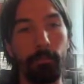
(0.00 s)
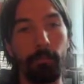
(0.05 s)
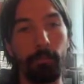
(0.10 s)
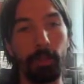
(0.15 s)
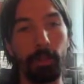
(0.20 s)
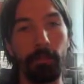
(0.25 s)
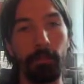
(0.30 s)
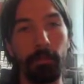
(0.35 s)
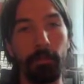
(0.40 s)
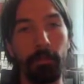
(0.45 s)

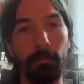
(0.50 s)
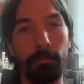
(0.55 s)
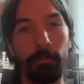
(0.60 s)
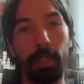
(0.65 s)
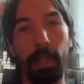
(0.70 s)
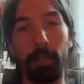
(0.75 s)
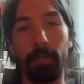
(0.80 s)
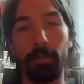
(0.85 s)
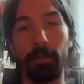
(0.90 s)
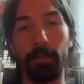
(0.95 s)
the,
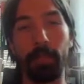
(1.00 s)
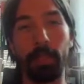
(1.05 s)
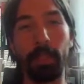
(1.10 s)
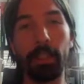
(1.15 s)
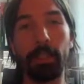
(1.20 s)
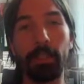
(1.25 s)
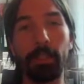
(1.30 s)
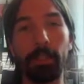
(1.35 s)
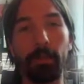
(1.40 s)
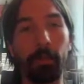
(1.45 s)
times
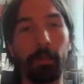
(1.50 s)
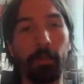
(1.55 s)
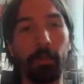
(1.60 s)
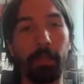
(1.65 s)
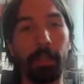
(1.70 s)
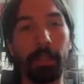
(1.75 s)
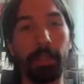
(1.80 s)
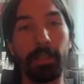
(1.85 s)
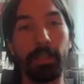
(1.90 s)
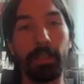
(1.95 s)
x or
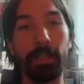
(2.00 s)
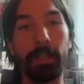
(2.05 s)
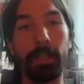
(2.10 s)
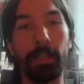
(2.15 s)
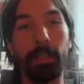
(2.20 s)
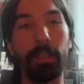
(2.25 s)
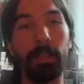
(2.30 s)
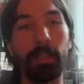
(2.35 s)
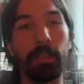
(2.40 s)
x here,